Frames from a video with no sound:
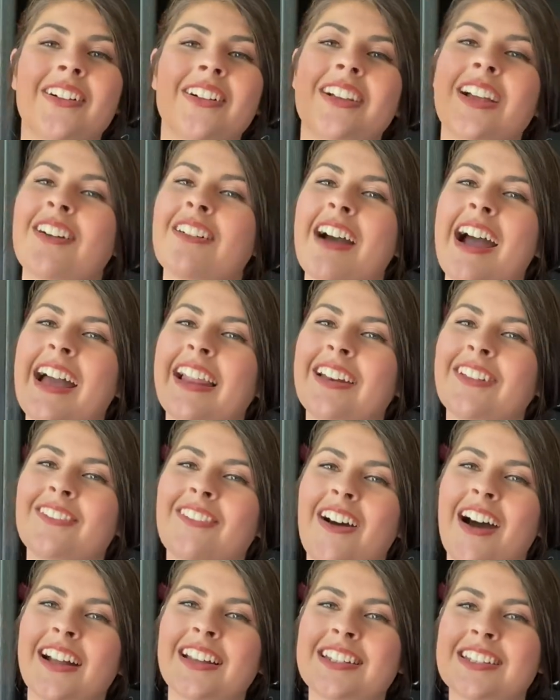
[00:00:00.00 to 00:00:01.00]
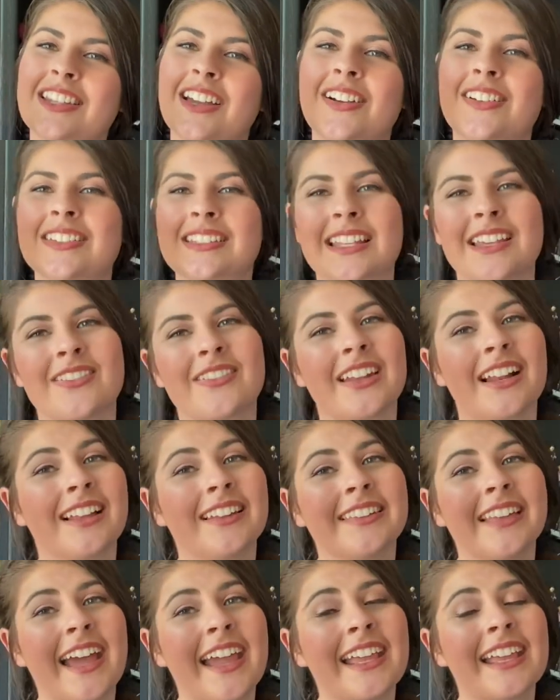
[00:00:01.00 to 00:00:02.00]
Go ahead and watch those, give it a
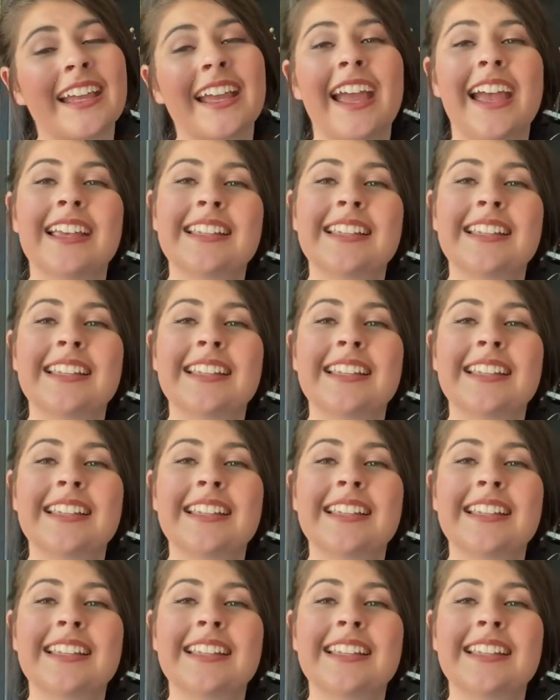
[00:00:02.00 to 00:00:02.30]
like,